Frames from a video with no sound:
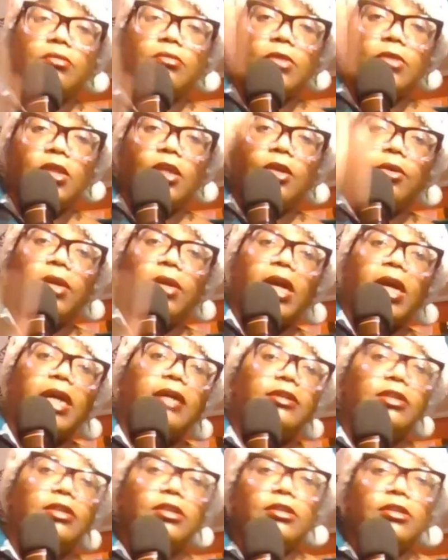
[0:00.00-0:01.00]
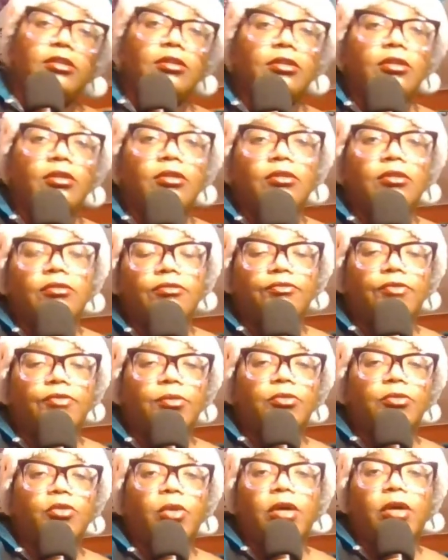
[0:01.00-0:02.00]
you know, knock it to
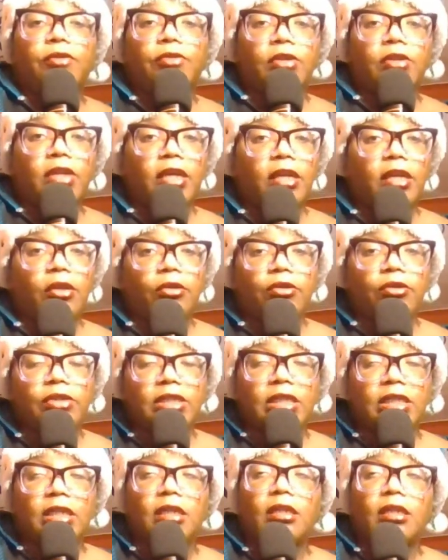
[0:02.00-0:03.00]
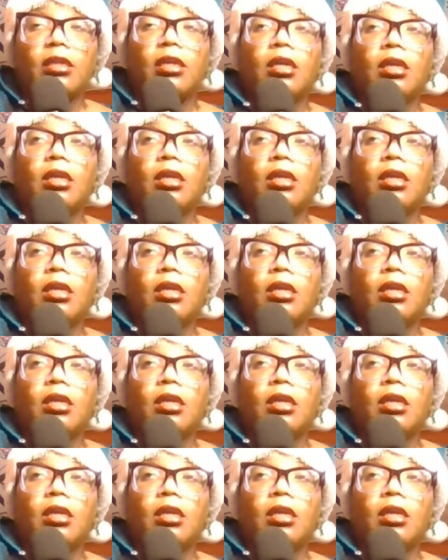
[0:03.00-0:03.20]
from twelve to lucky thirteen